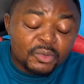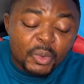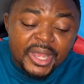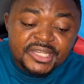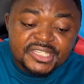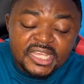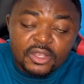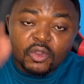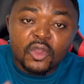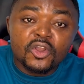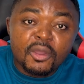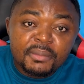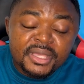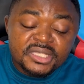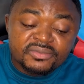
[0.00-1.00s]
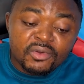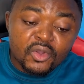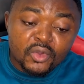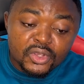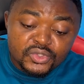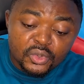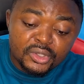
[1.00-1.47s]
When the economy is
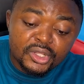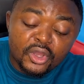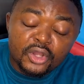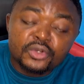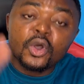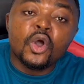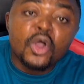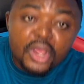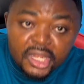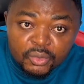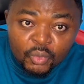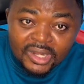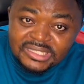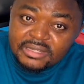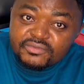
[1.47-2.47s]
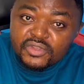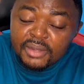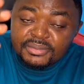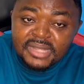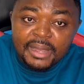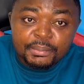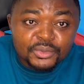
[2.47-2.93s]
focused only on oil, what if
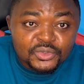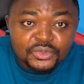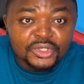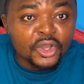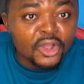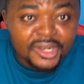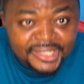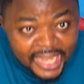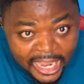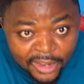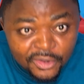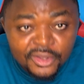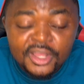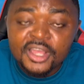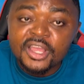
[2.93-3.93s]
something happened to the oil now?